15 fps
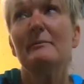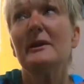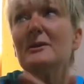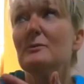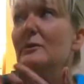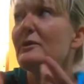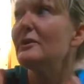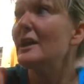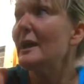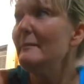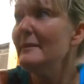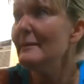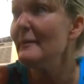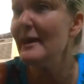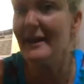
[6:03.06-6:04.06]
because we were
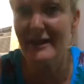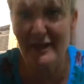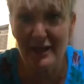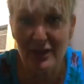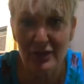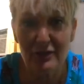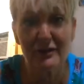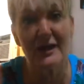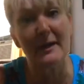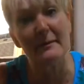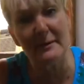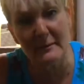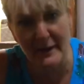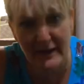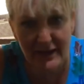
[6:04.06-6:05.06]
coming back here and
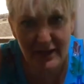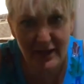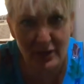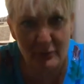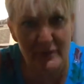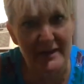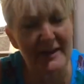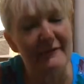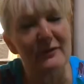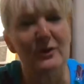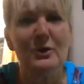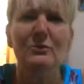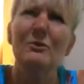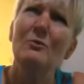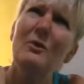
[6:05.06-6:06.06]
coming back here, we never
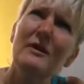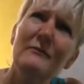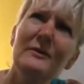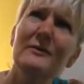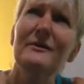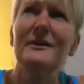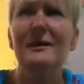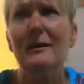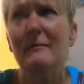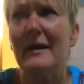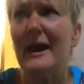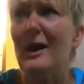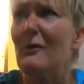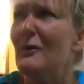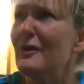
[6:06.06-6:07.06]
knew, well, what if we want to come back?